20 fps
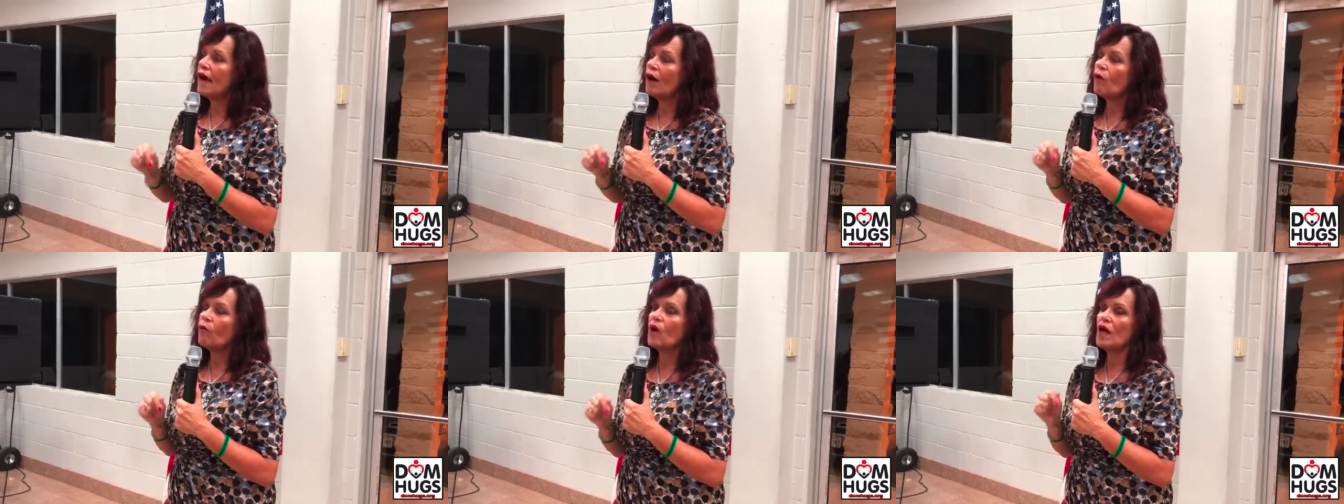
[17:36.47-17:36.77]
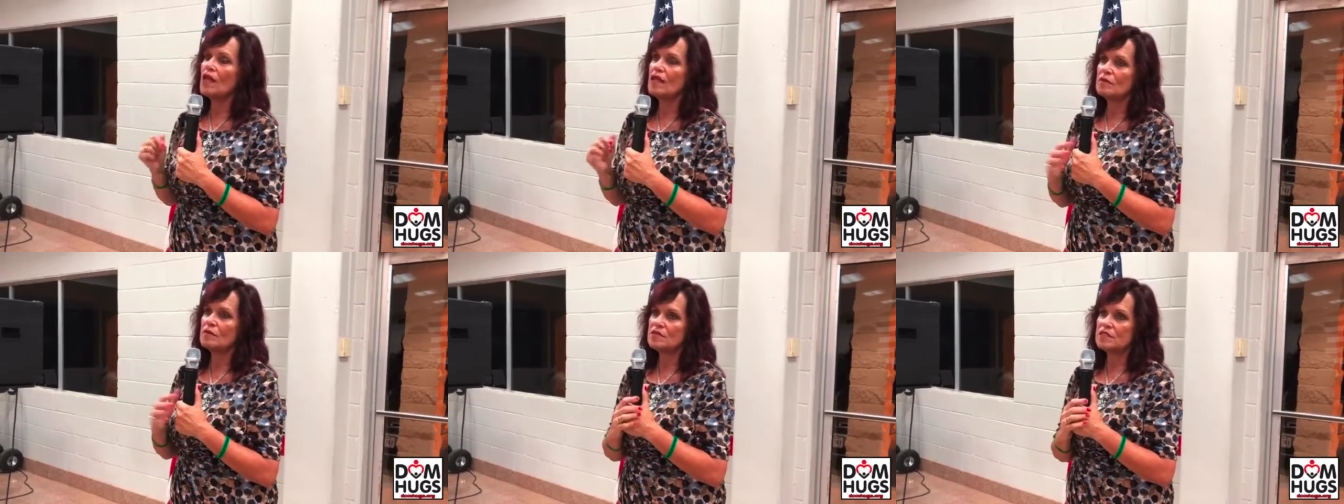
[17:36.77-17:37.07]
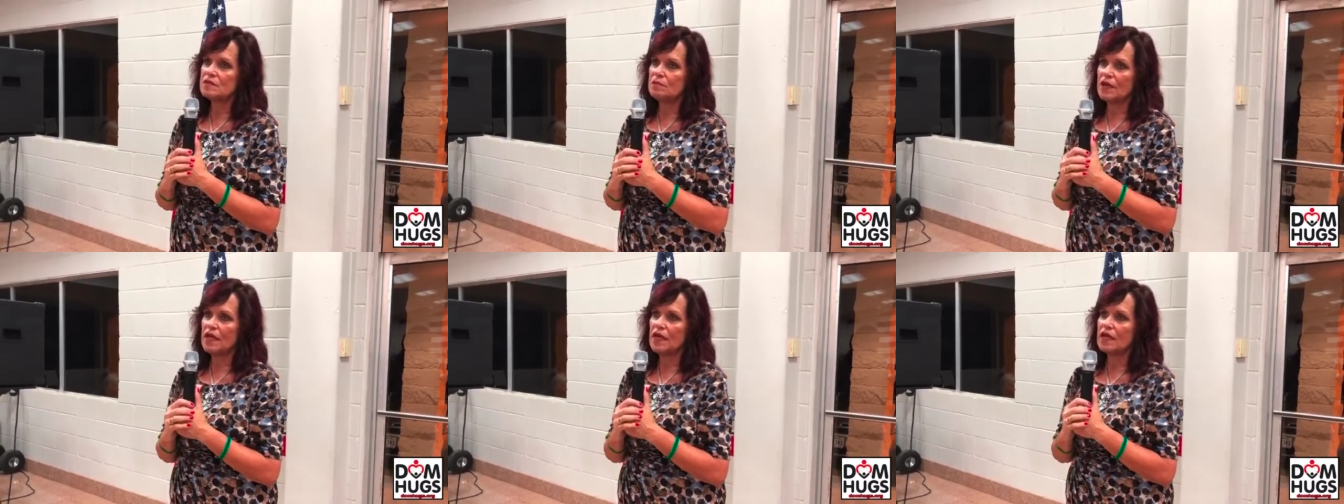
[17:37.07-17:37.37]
now while
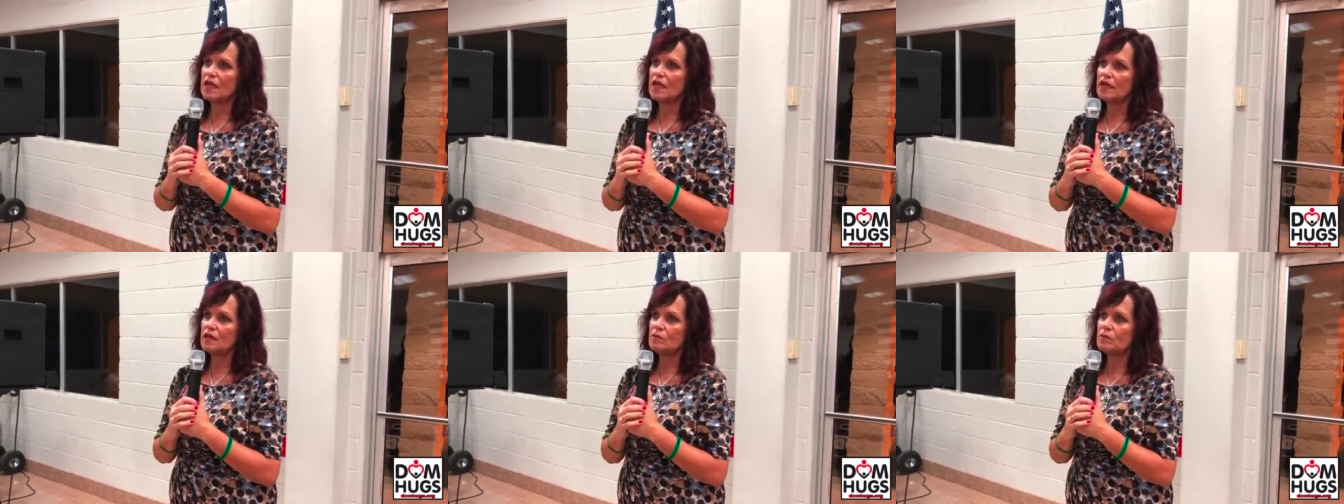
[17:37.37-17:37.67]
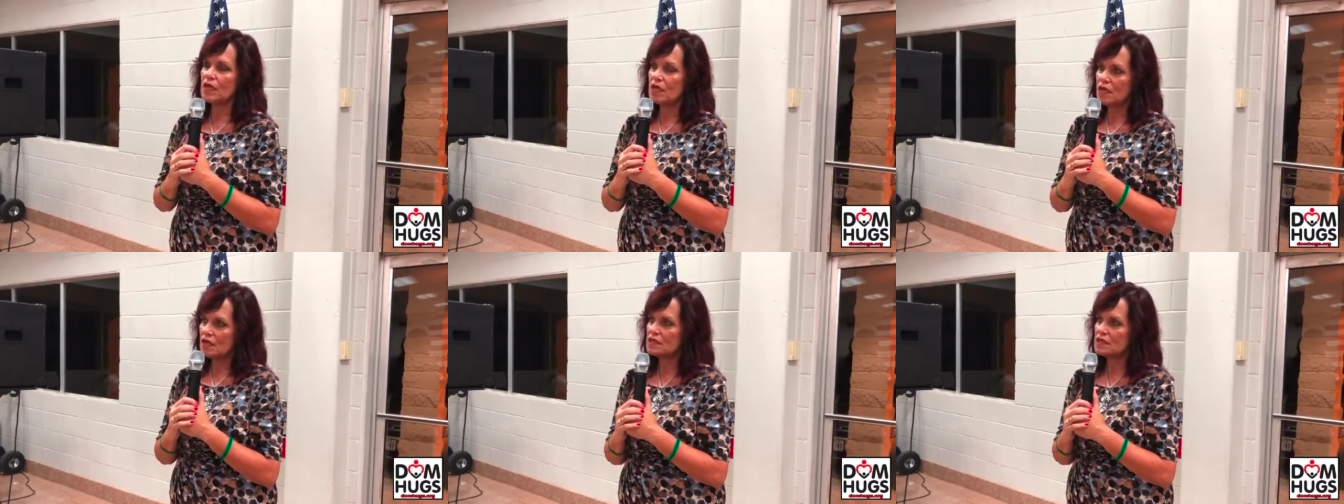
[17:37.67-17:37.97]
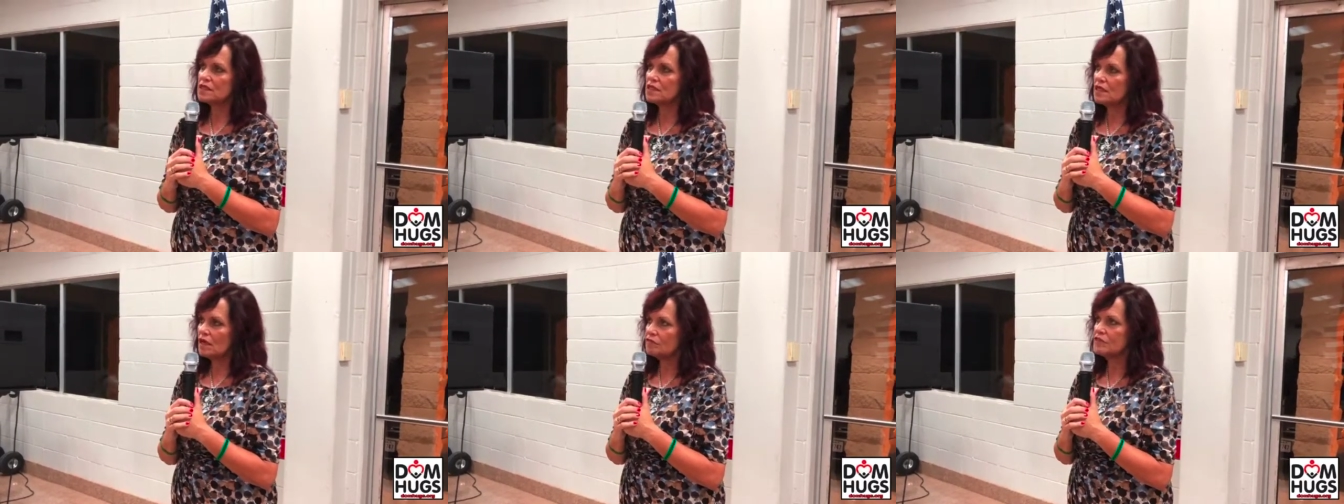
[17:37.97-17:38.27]
I'm speaking
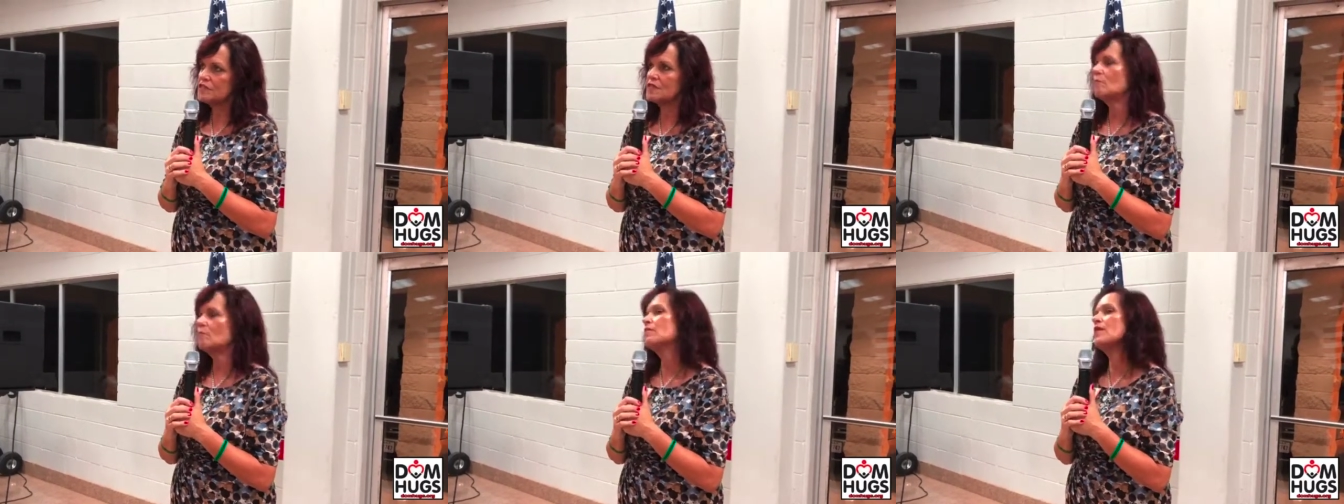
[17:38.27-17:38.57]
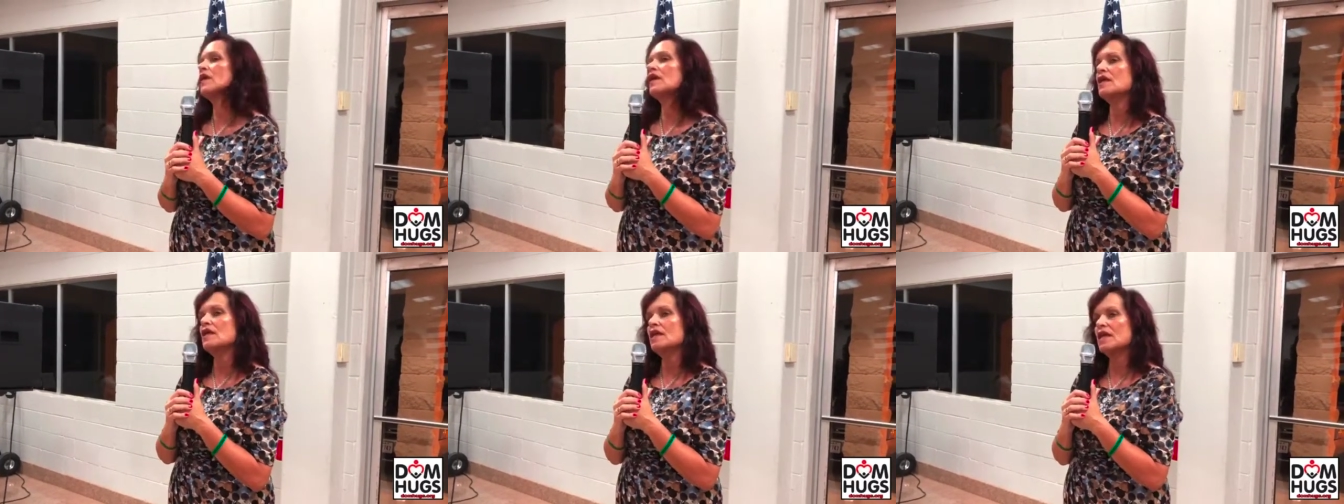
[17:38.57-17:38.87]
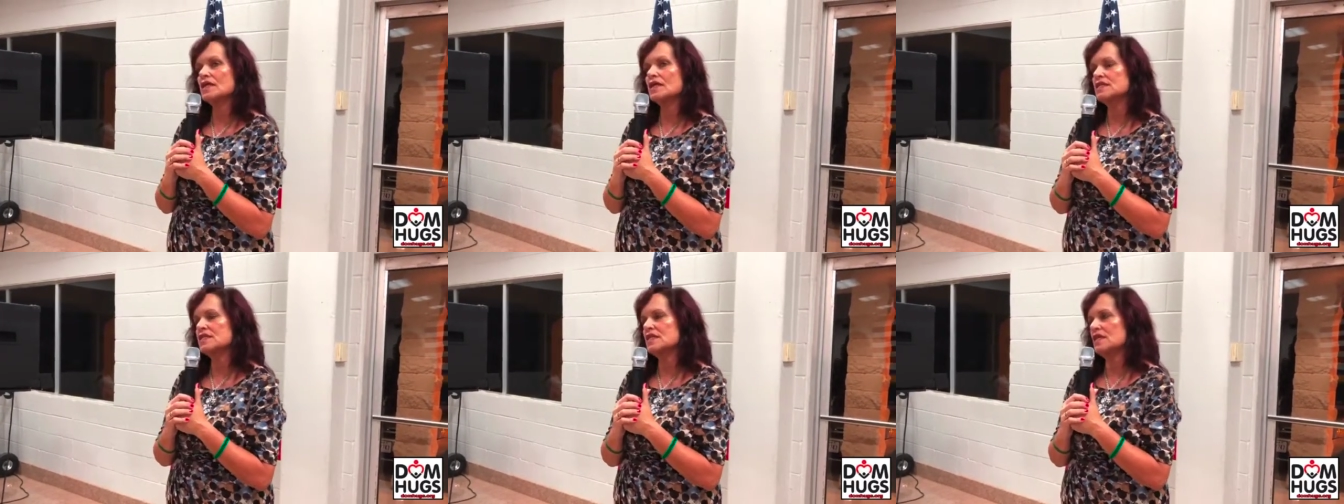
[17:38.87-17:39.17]
because of
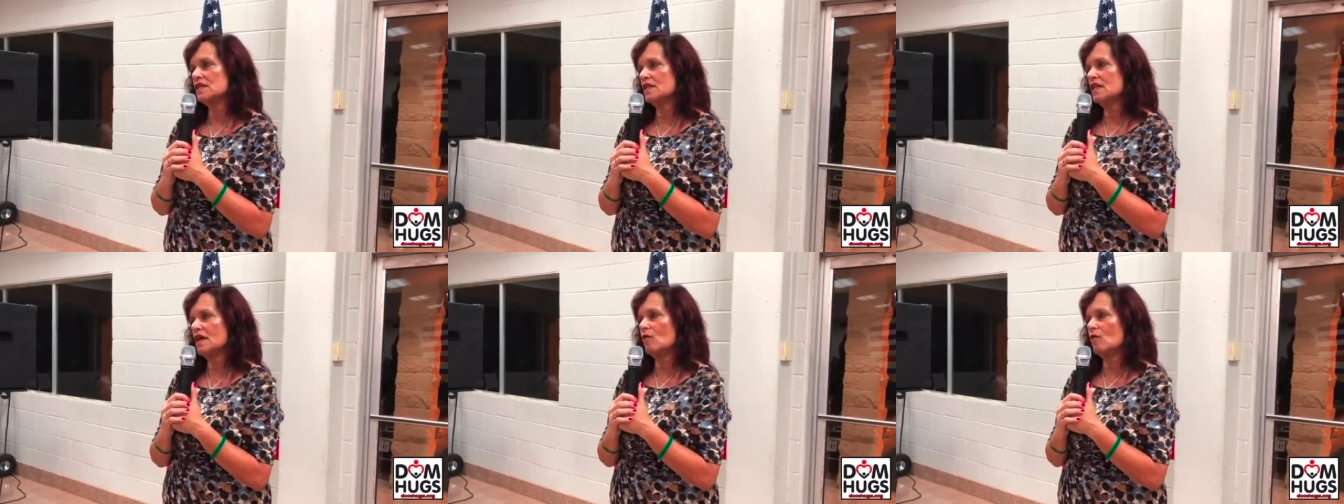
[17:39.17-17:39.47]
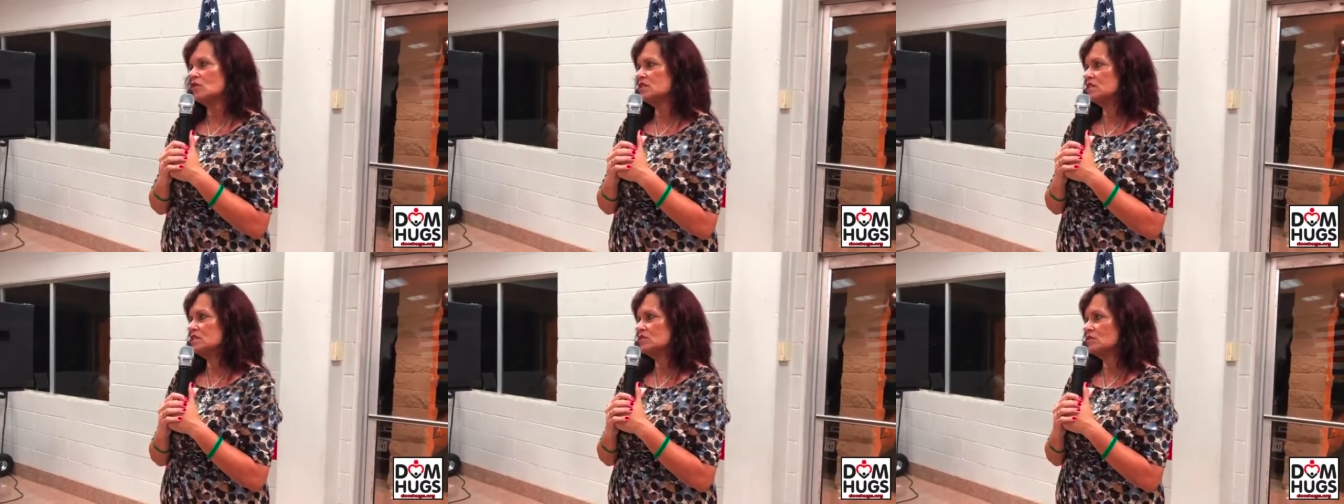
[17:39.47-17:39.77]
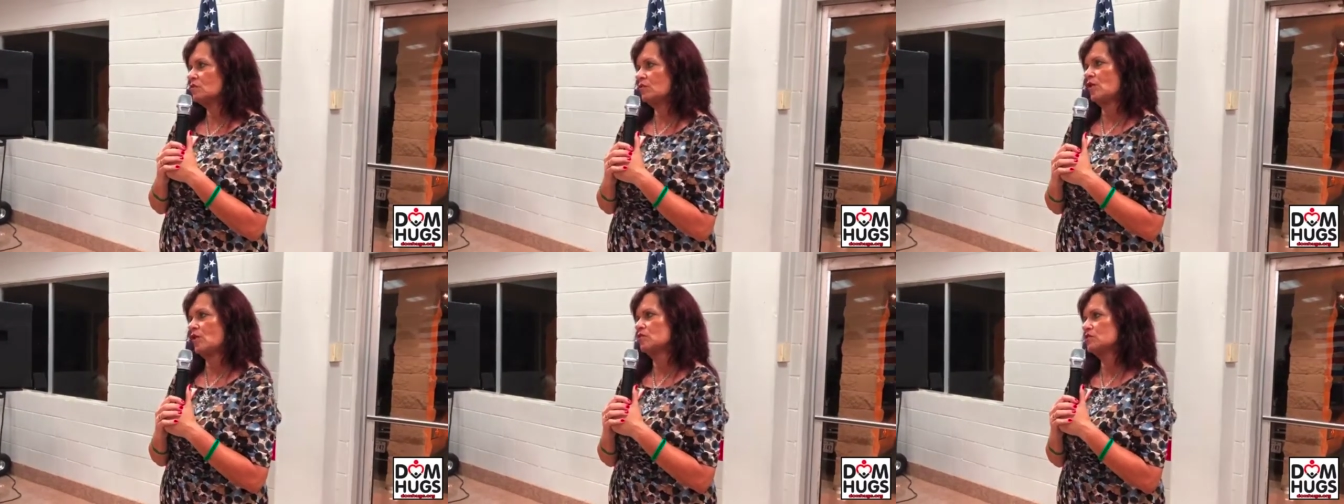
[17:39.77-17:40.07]
somebody that's here that
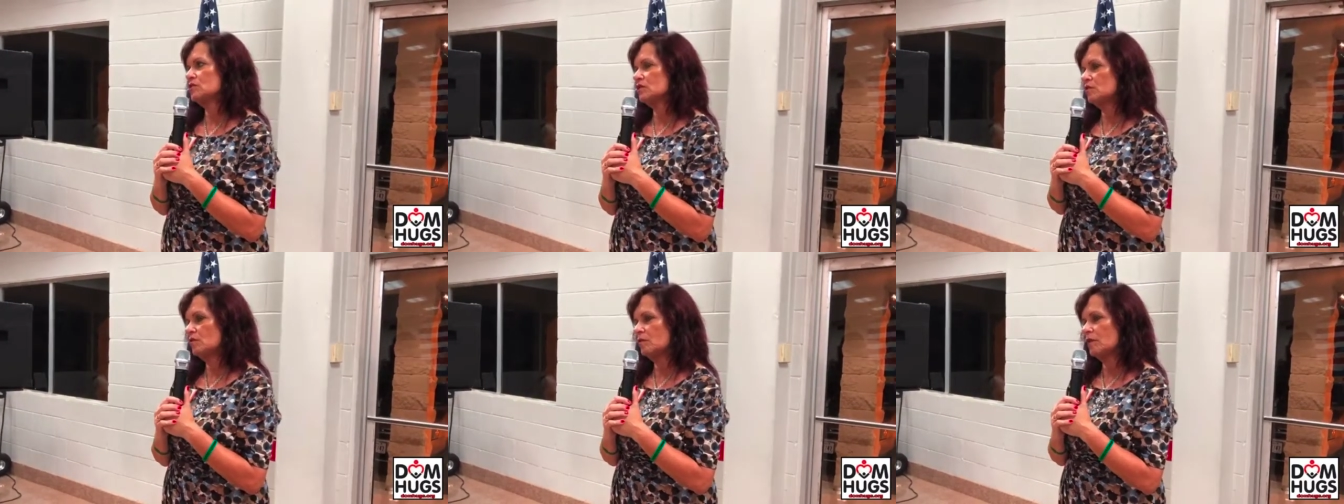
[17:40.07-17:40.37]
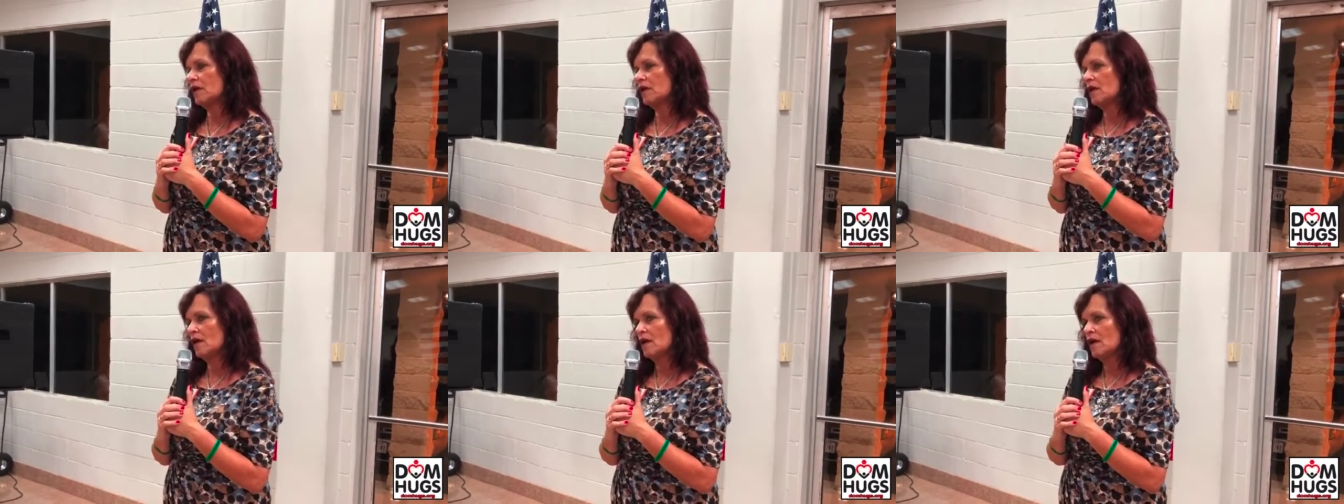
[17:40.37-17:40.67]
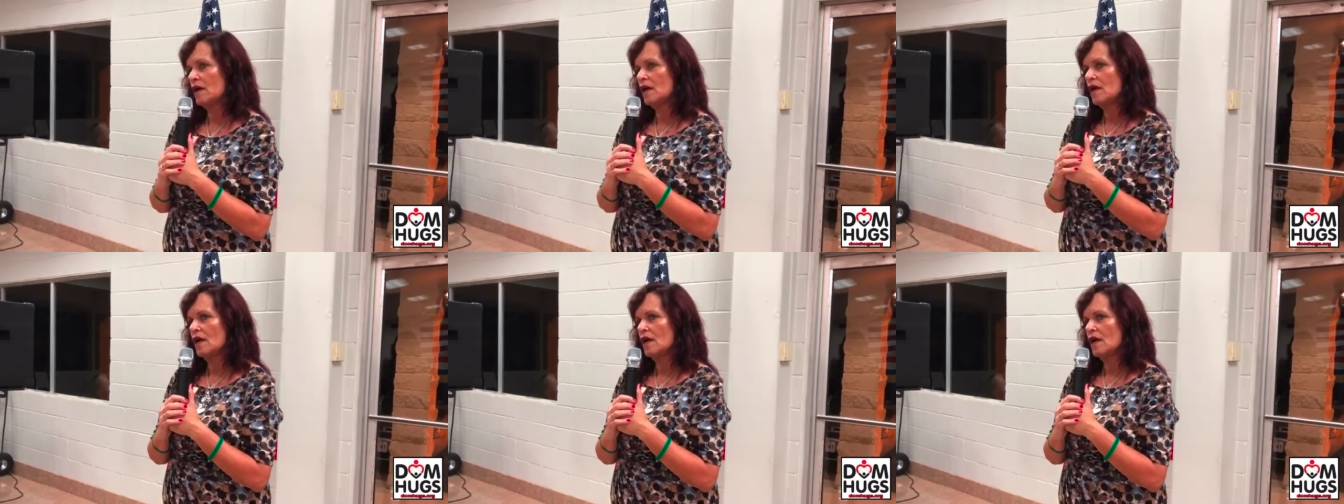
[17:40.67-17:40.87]
wasn't supposed to be.